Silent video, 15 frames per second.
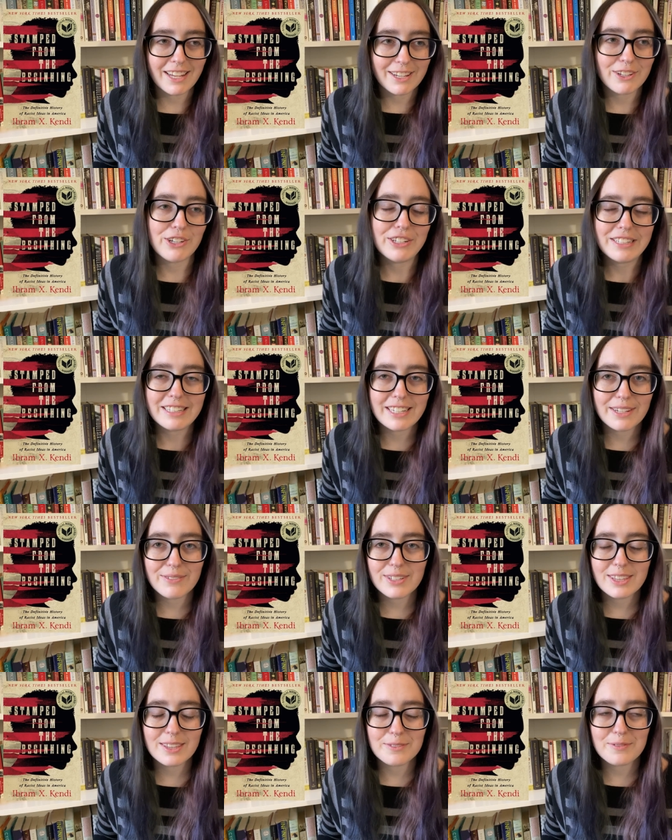I couldn't give
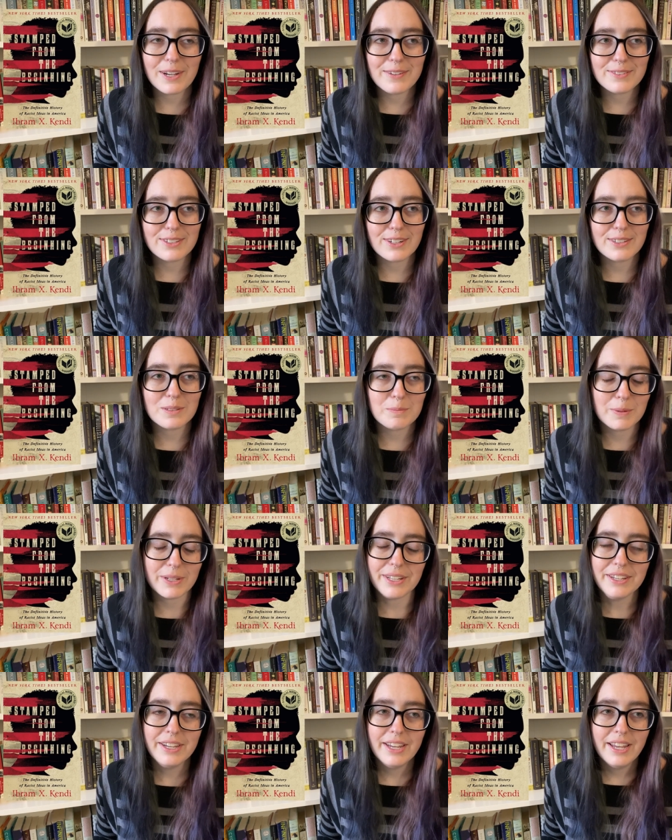it the five stars, but
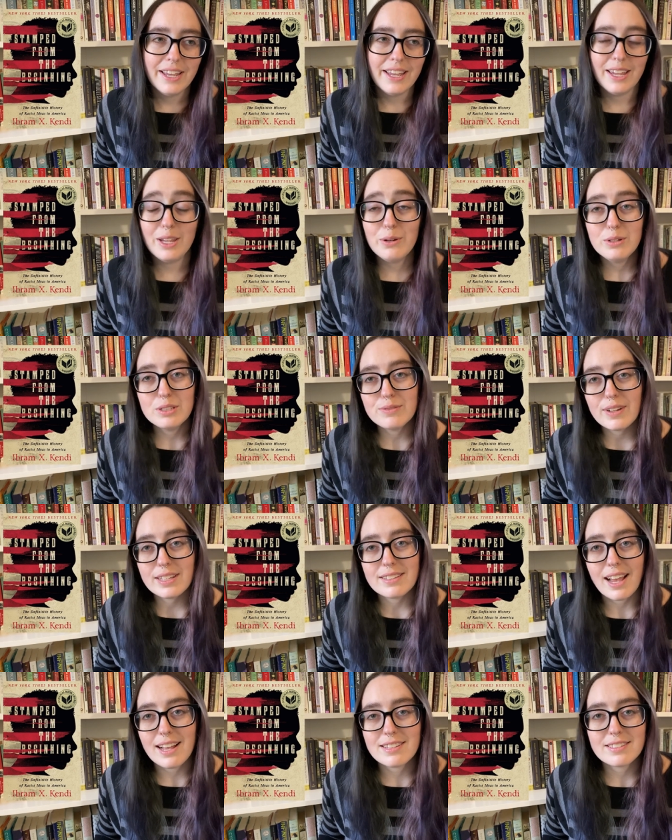it was
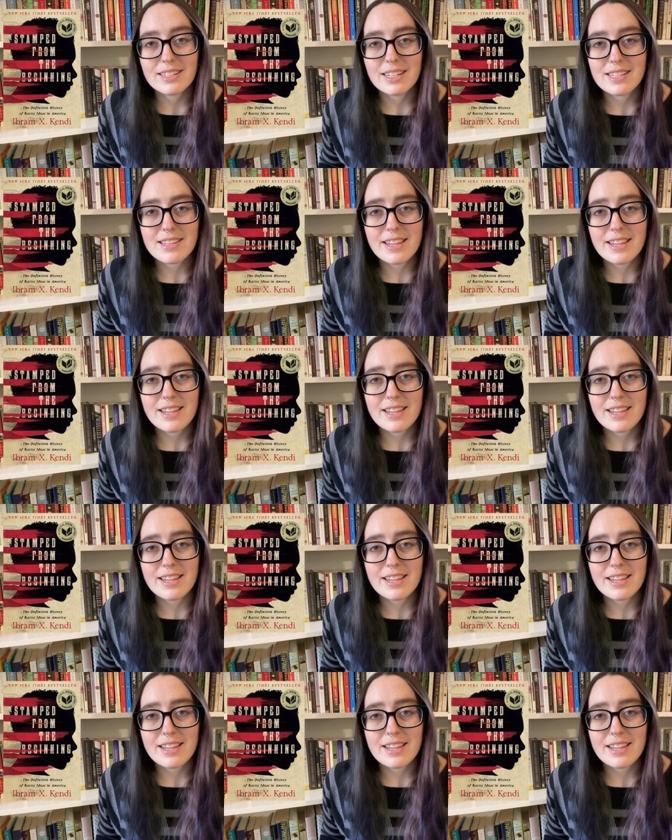fantastic.